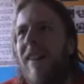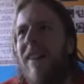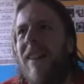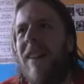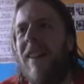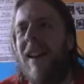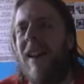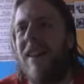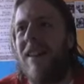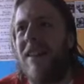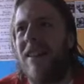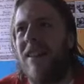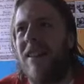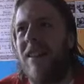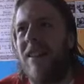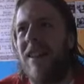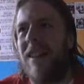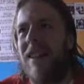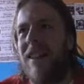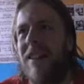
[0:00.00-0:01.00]

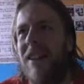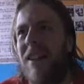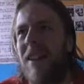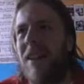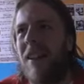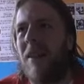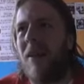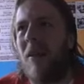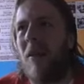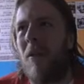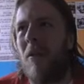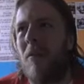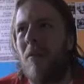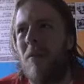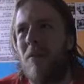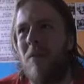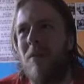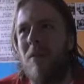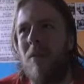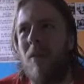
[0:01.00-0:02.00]
there's nothing
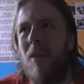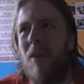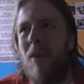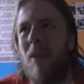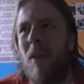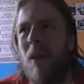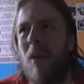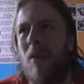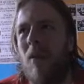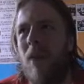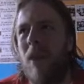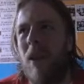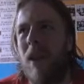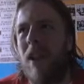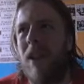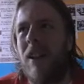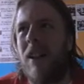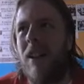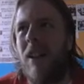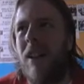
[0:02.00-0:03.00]

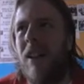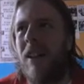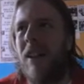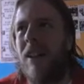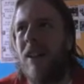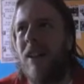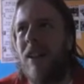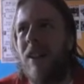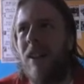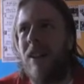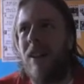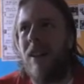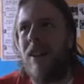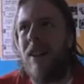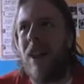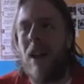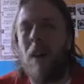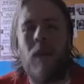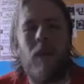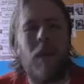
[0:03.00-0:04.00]
really that I
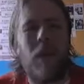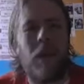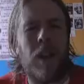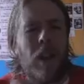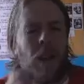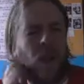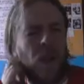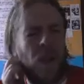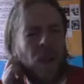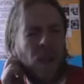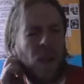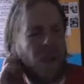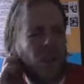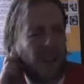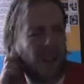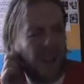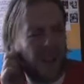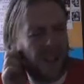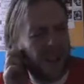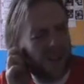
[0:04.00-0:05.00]
definitely think, oh no,
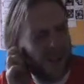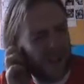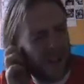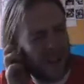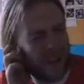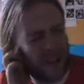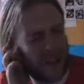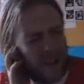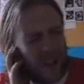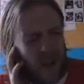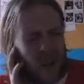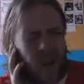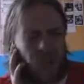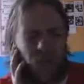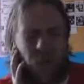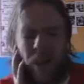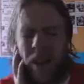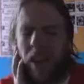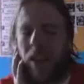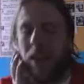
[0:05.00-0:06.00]
that's out of character, or I
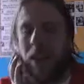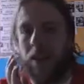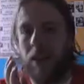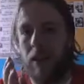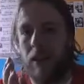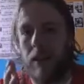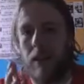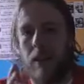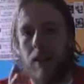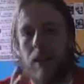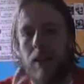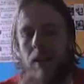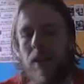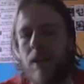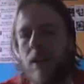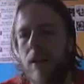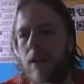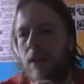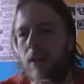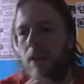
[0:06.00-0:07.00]
really dislike
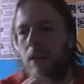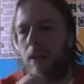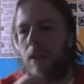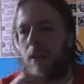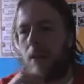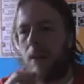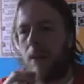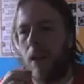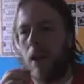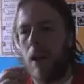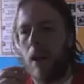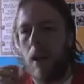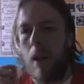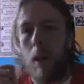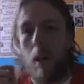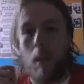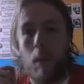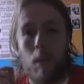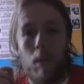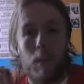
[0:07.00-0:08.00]
this. So,
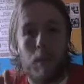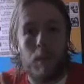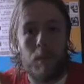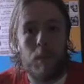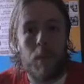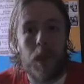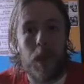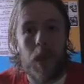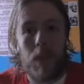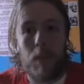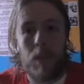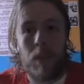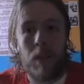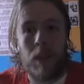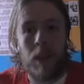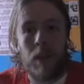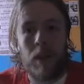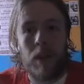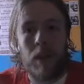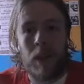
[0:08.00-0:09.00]
that
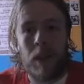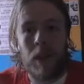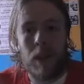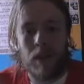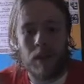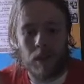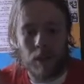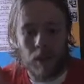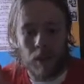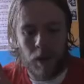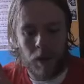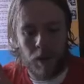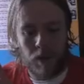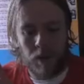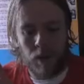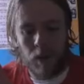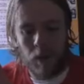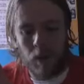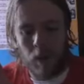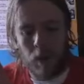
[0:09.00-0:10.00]
being the case, going
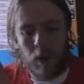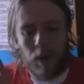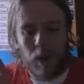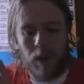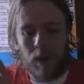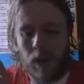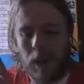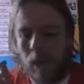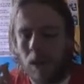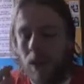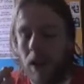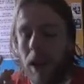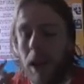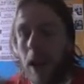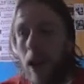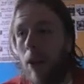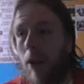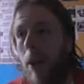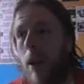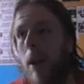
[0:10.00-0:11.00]
forward, my favourite
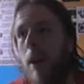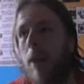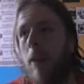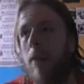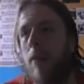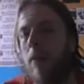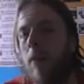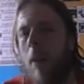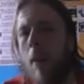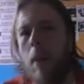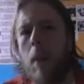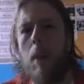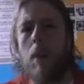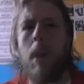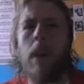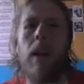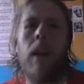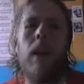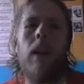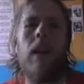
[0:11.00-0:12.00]
era is
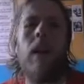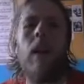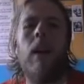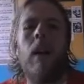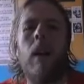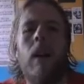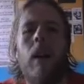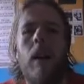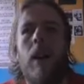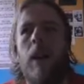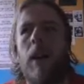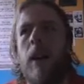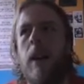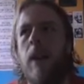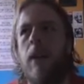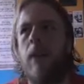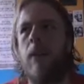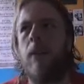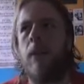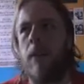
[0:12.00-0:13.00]
probably
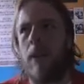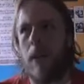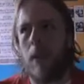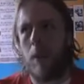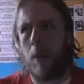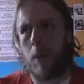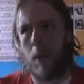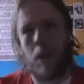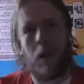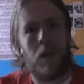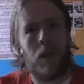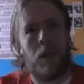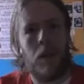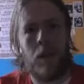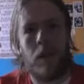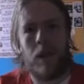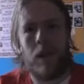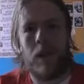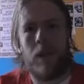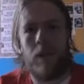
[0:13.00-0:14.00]
the Philip
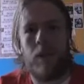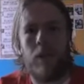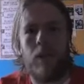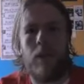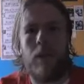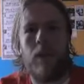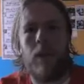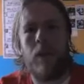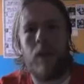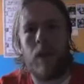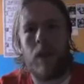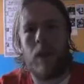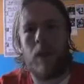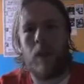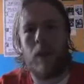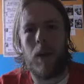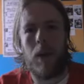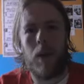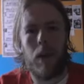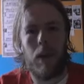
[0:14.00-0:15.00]
Hinchcliffe
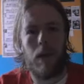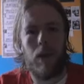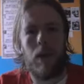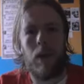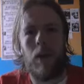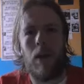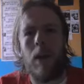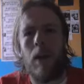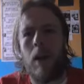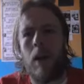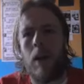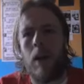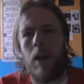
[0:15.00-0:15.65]
type era.